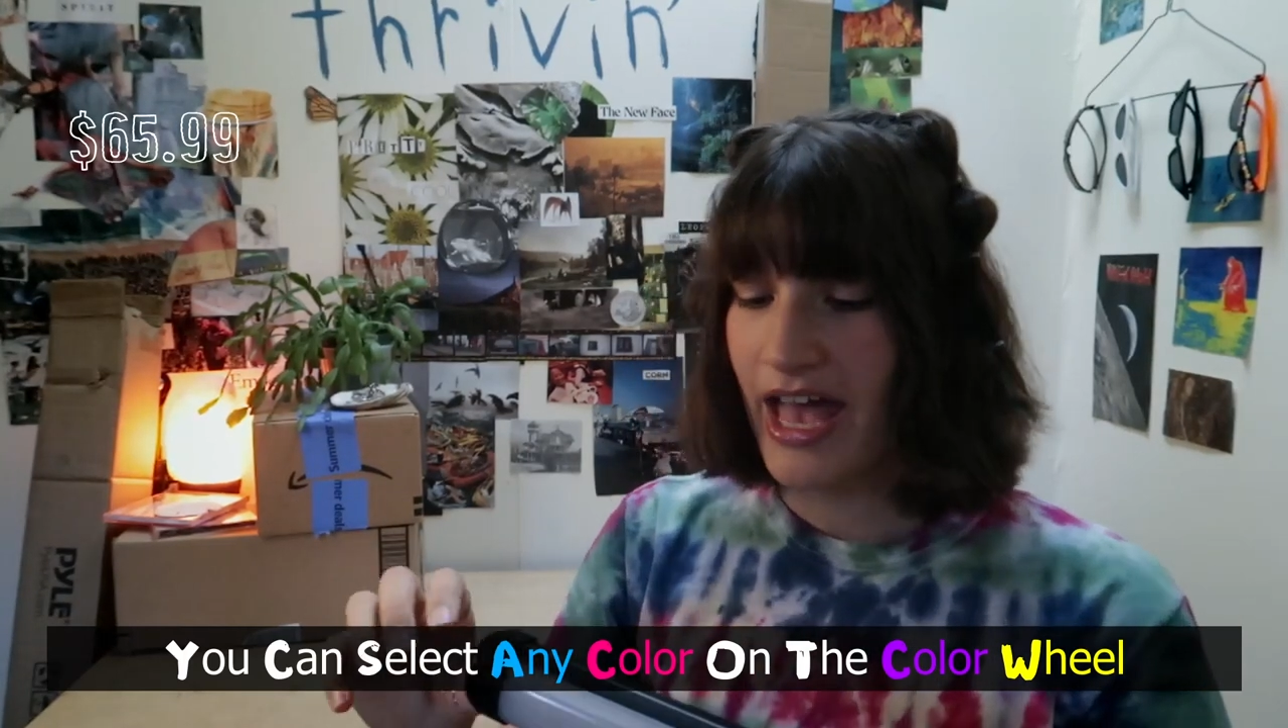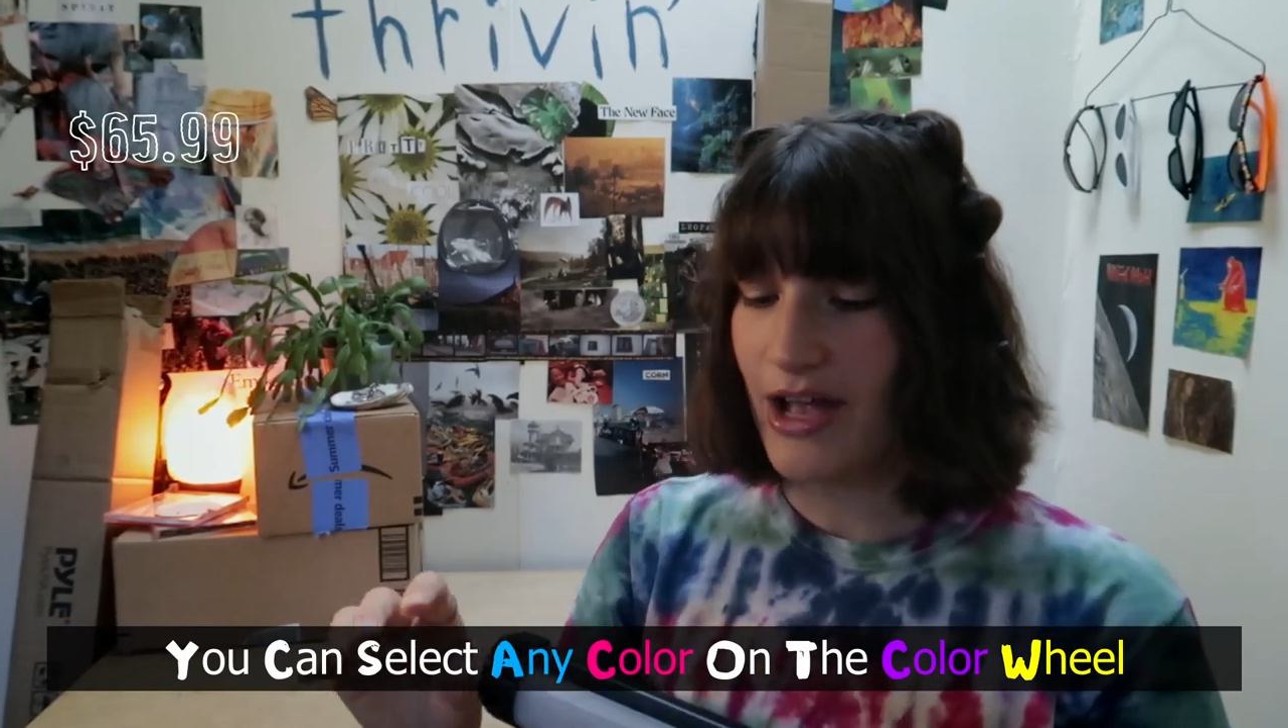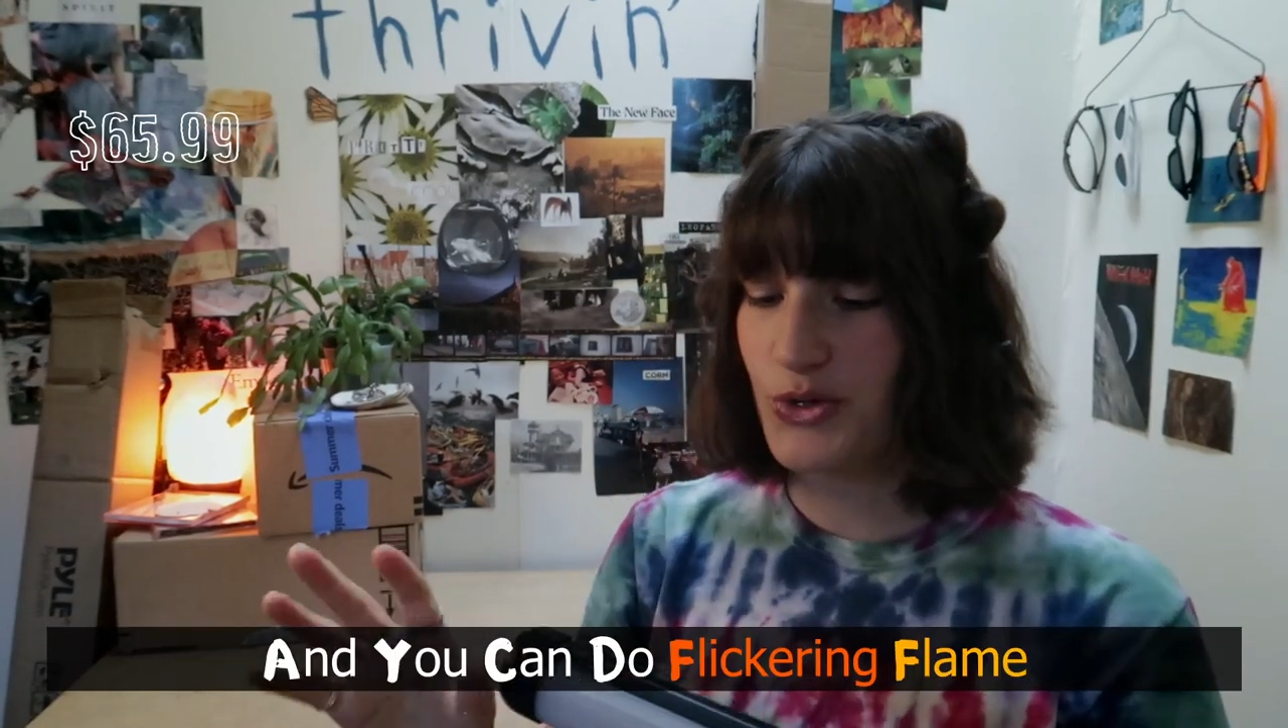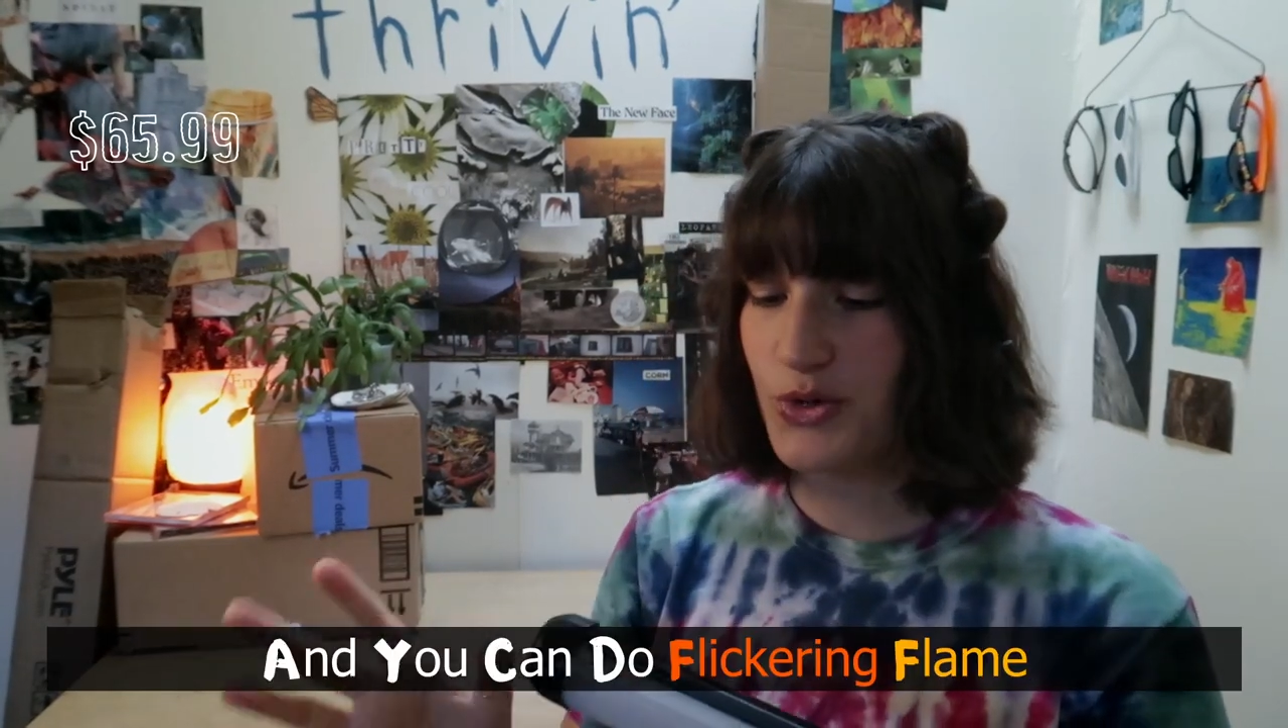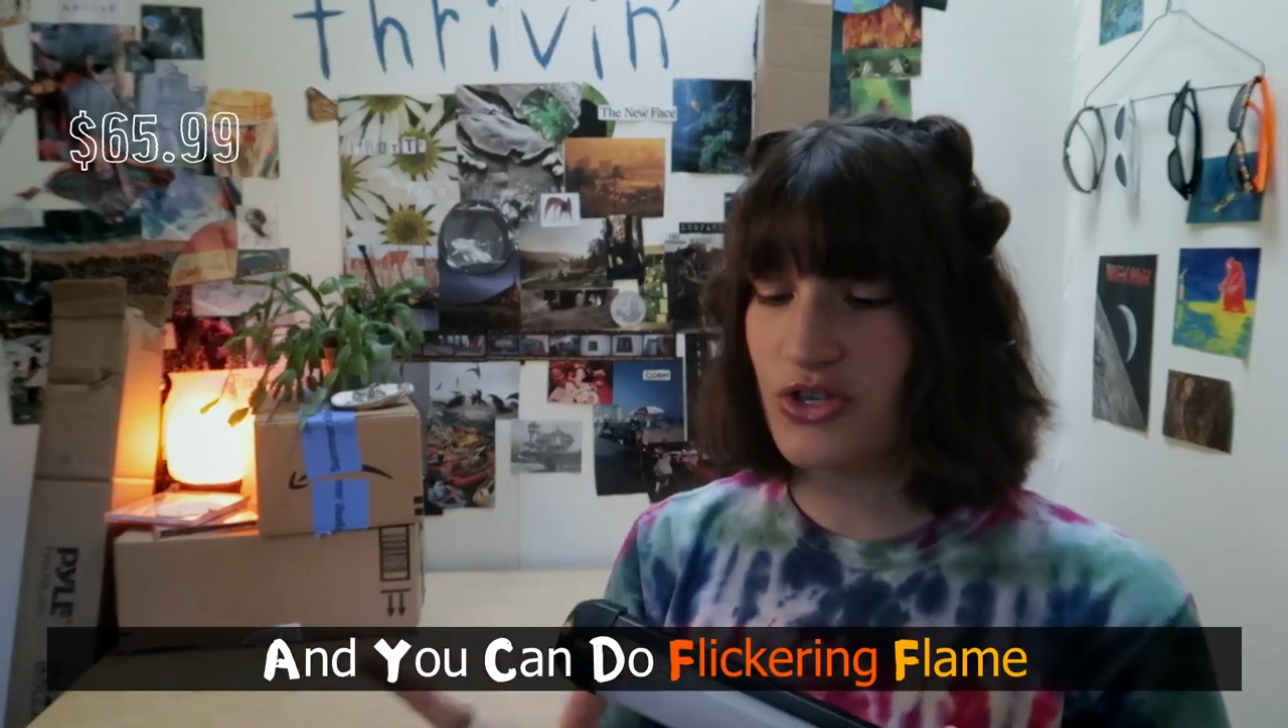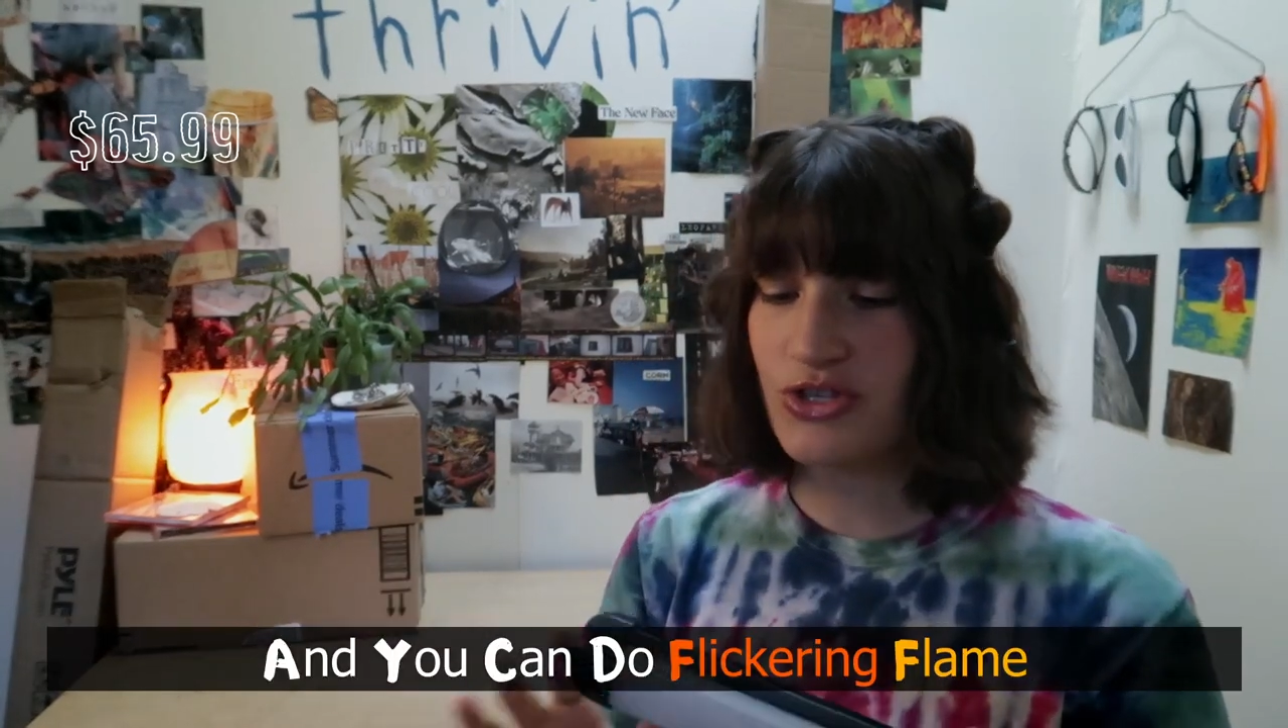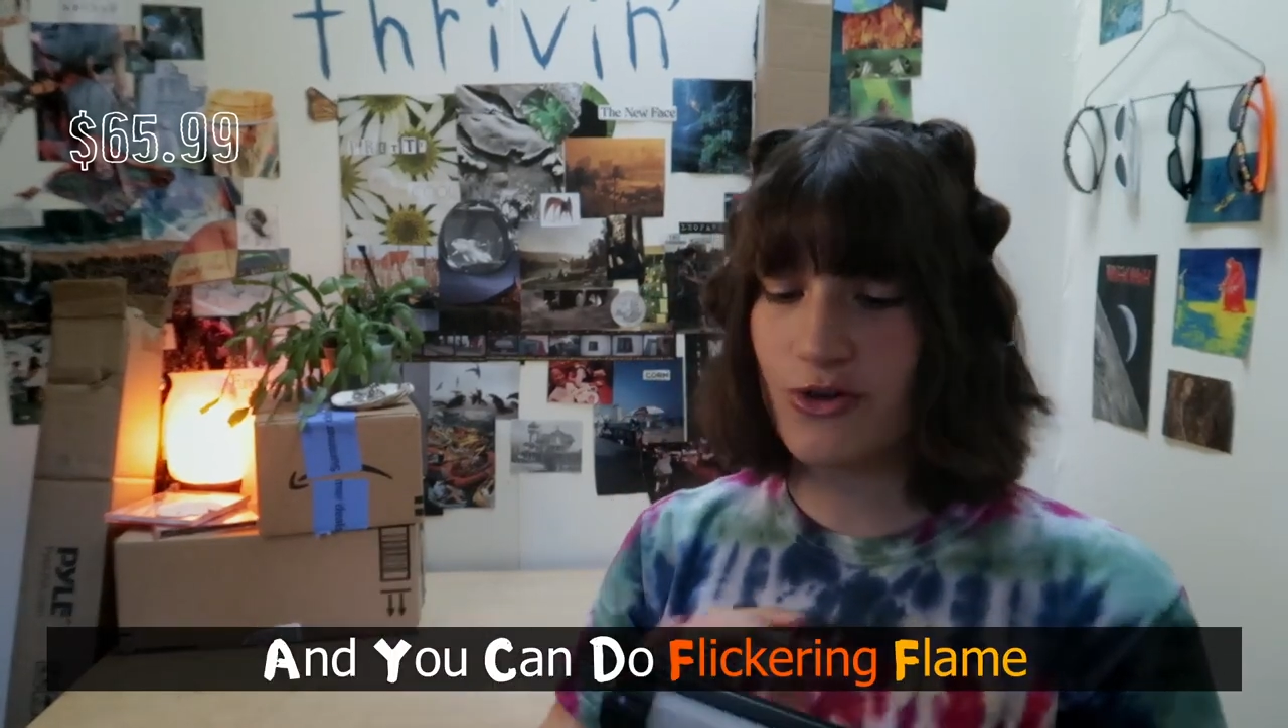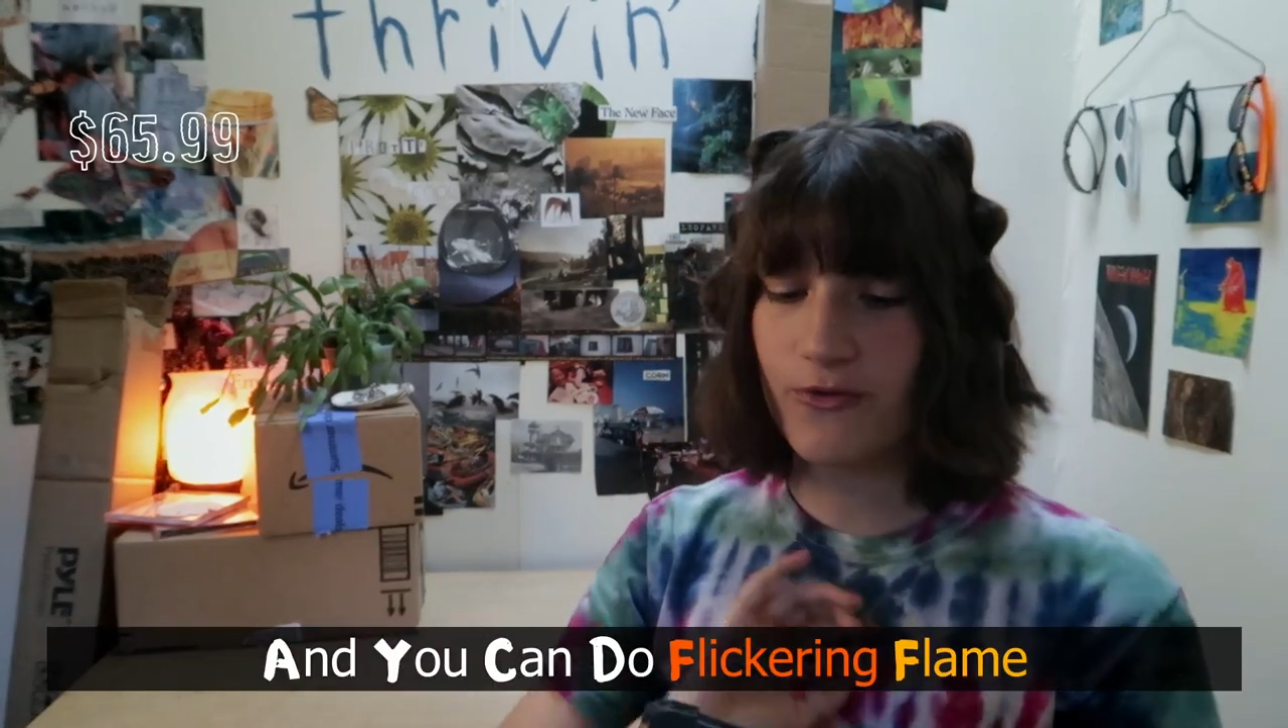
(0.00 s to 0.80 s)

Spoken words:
and you can do